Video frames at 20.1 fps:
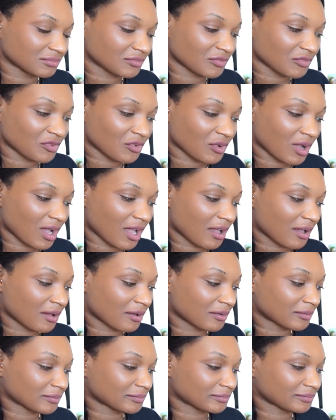
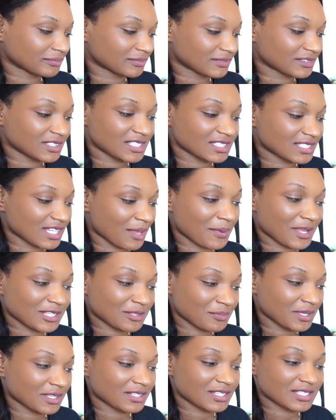Wow. She's not about
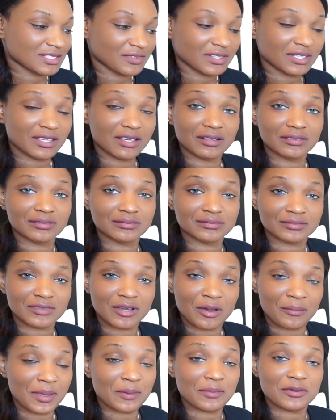to be in this video.
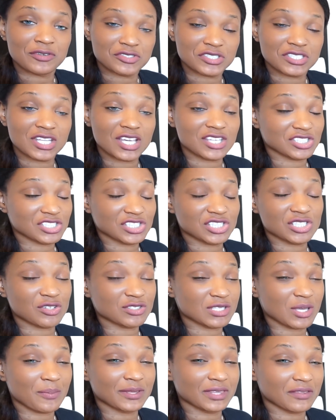Or maybe if she does, she
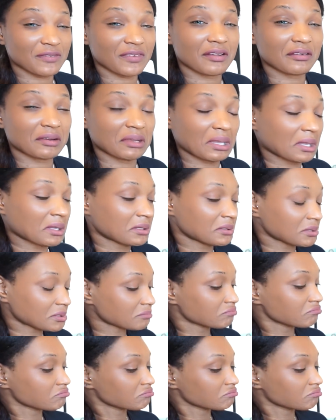shows up at the very end.